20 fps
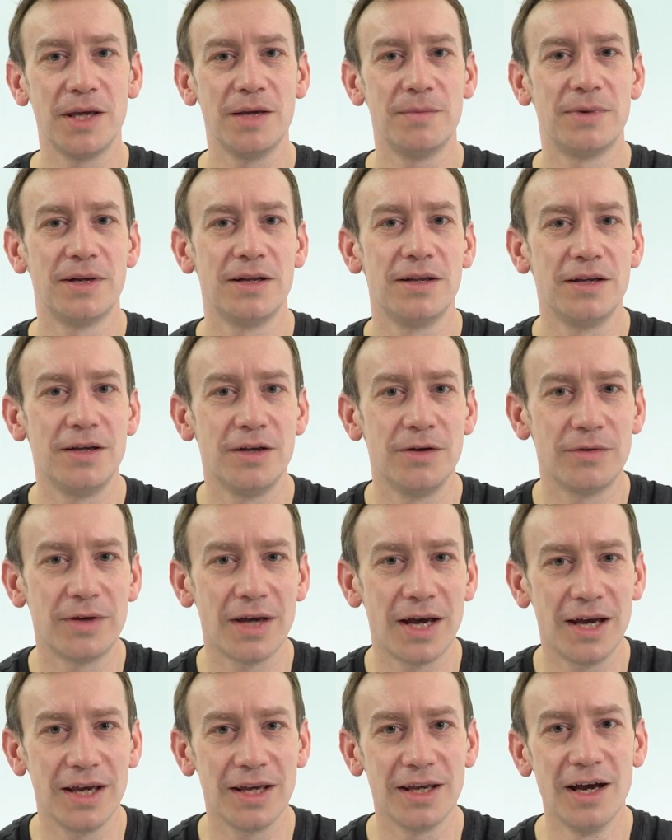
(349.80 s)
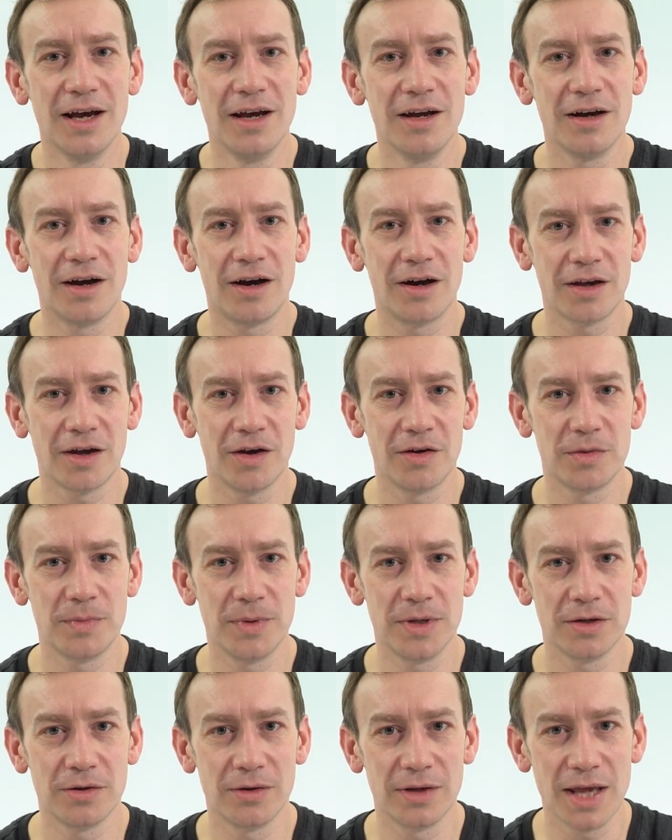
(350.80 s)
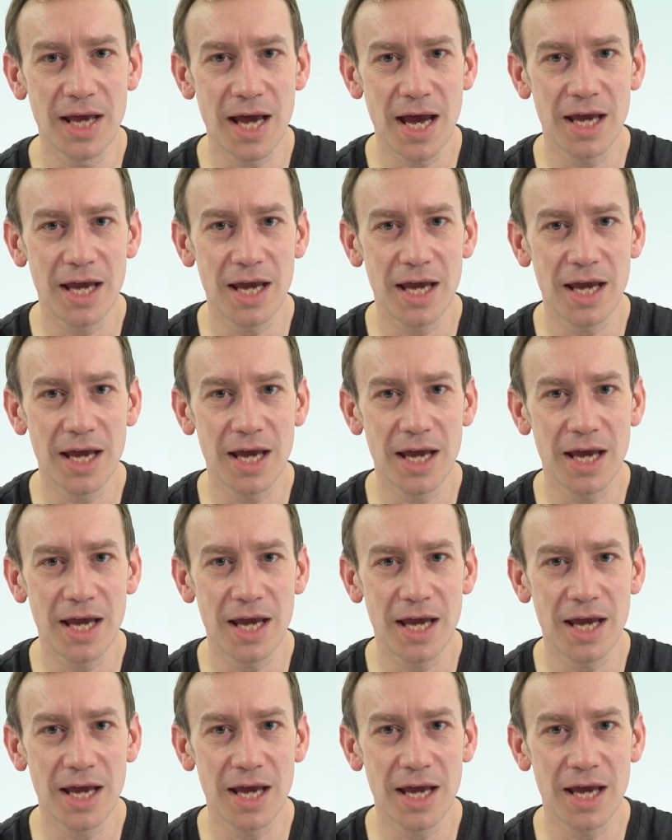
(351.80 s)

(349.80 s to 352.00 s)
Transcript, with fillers: people in the UK are going to be doing